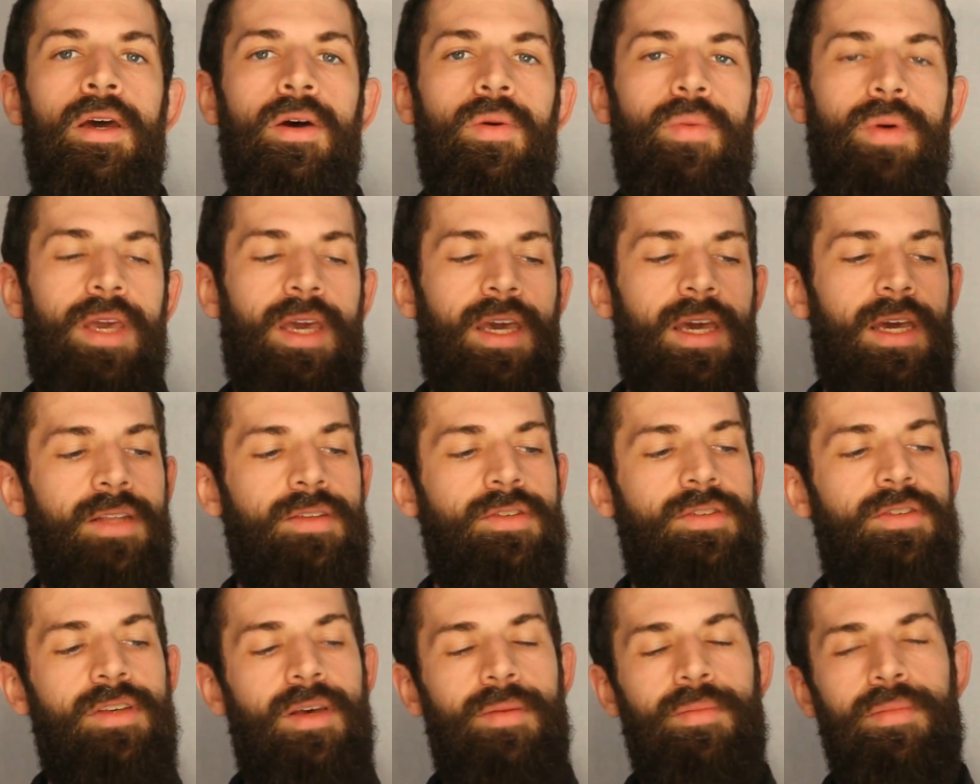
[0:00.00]
We had
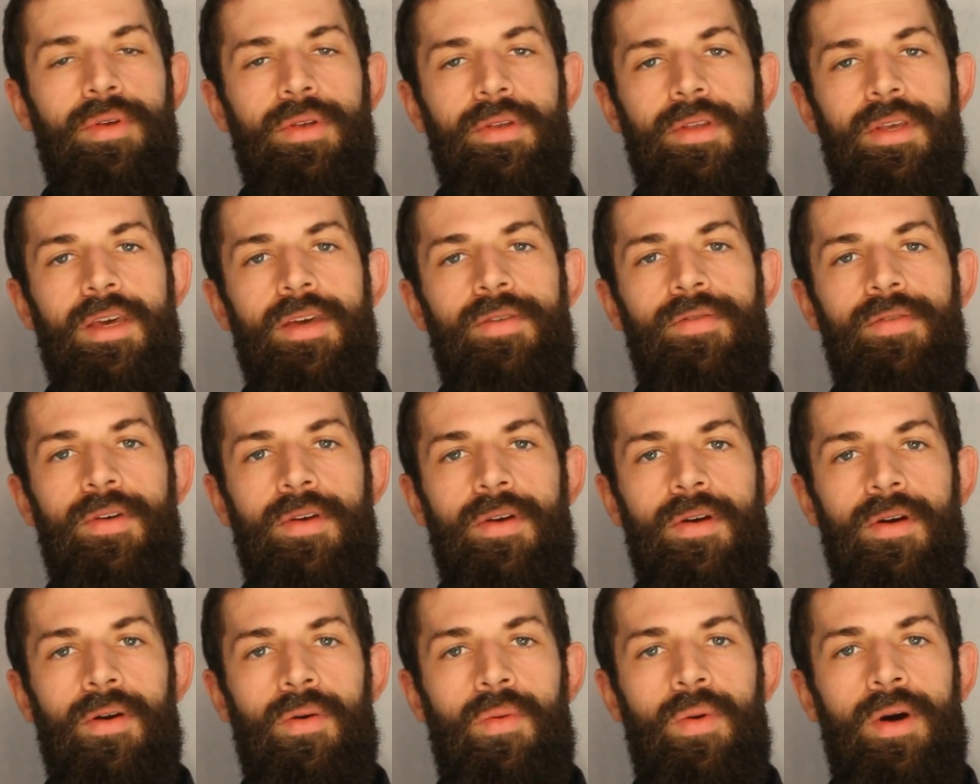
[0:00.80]
some belief
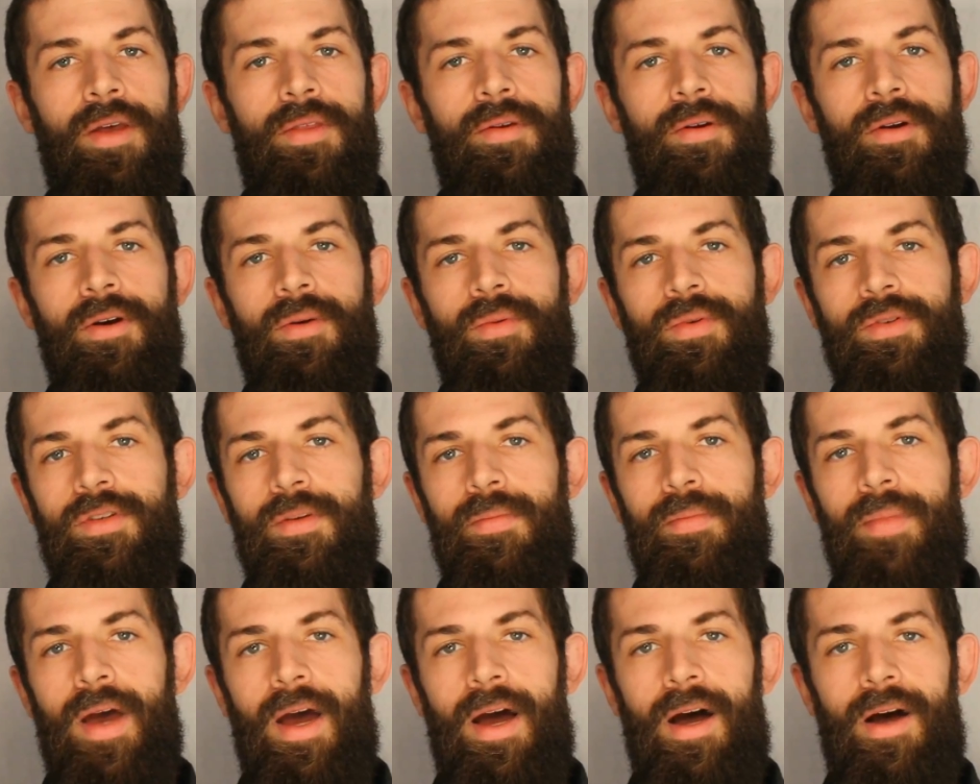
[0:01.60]
here, whether it was
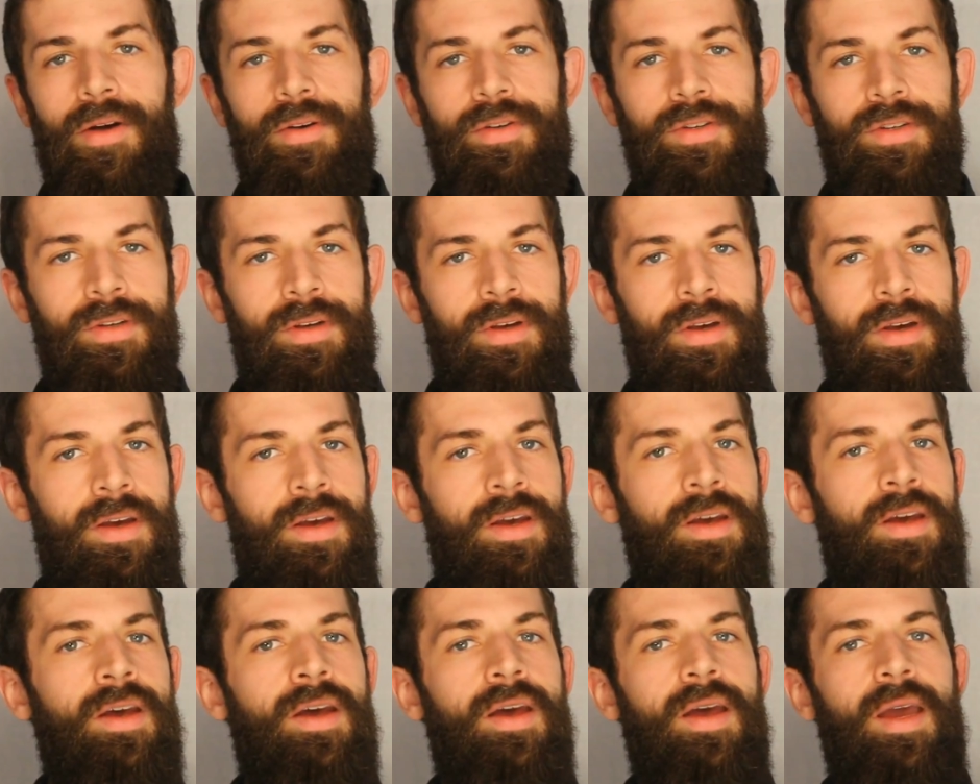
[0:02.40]
about
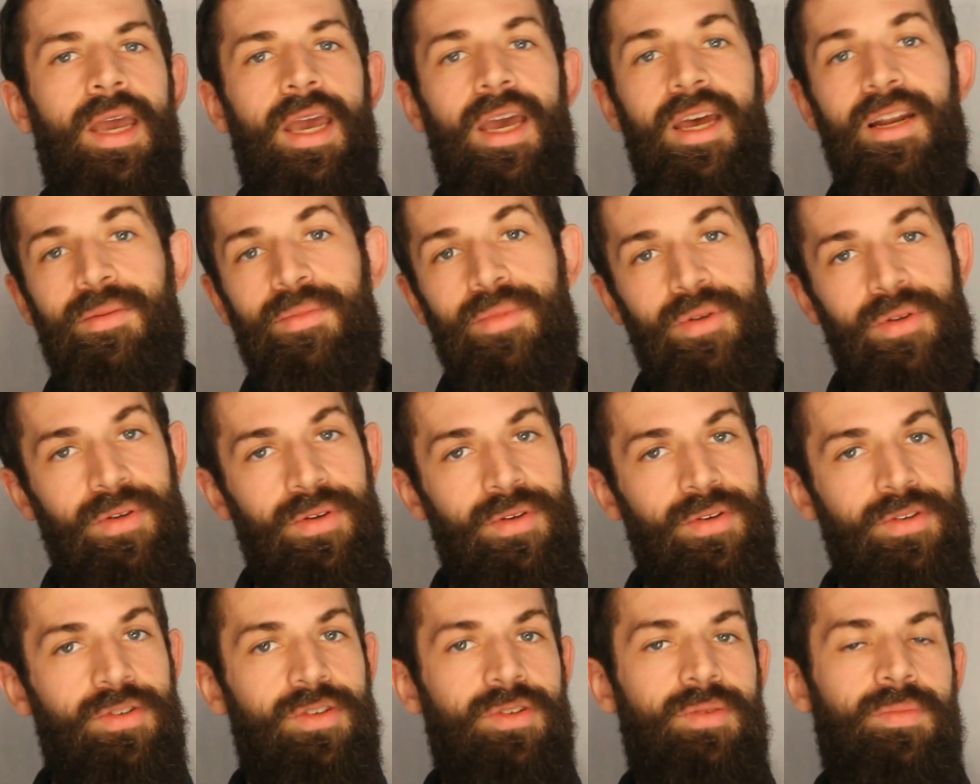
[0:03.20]

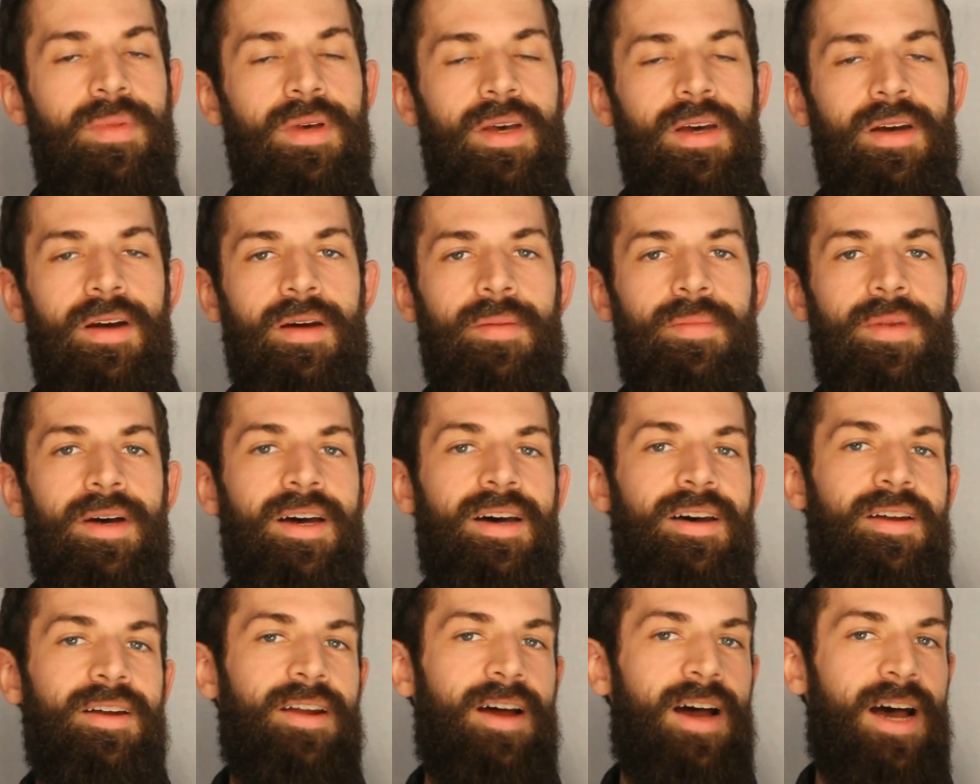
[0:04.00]
animals,
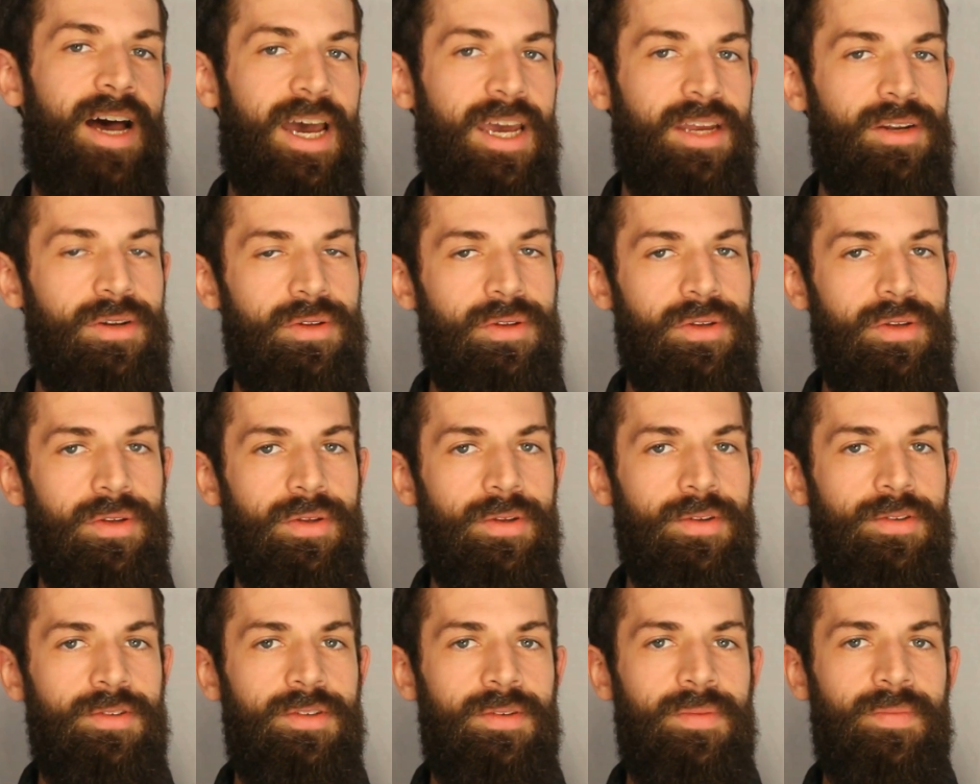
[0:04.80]
about
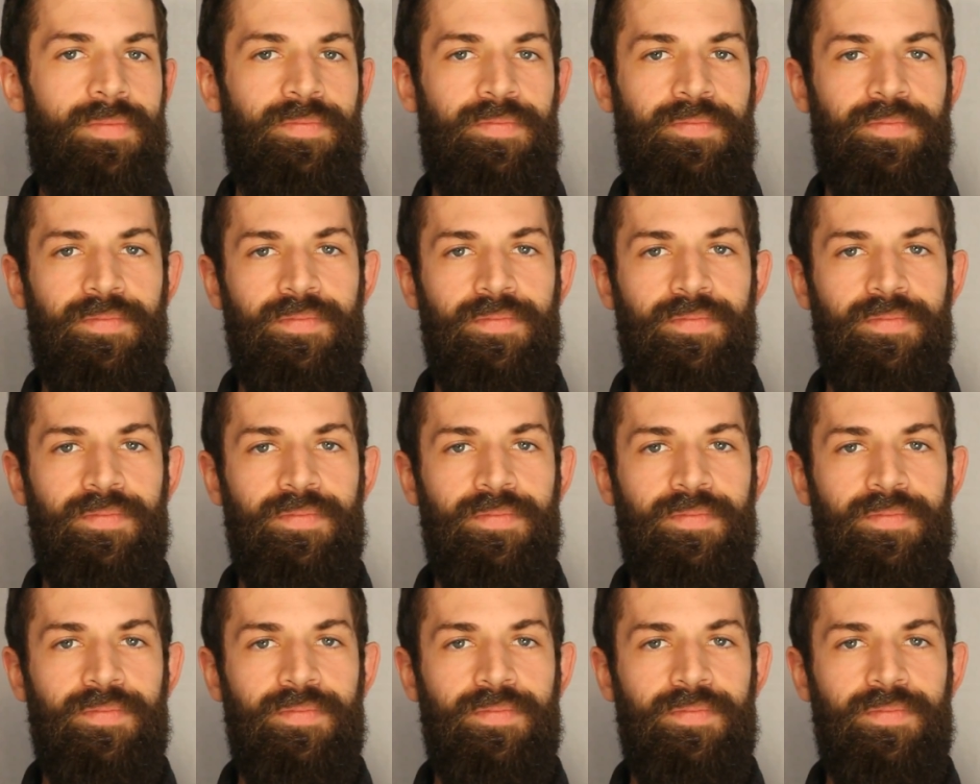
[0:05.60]
idols.